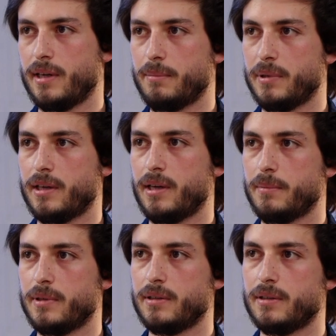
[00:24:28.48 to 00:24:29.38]

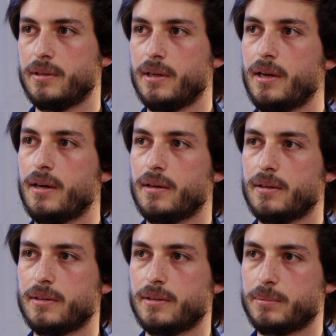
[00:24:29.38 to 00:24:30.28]
became
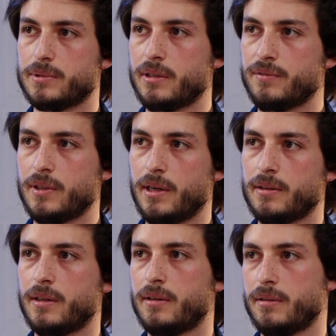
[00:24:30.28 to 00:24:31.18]
an observer
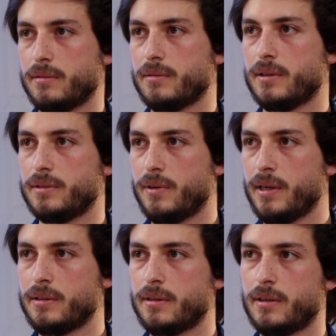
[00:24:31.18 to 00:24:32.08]
and then a
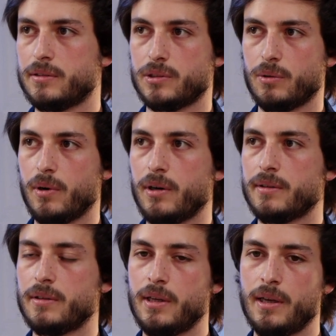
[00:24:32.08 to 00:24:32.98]
trainer and so
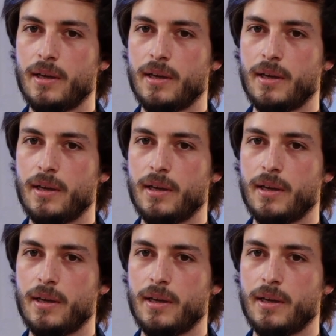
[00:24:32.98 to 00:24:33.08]
on.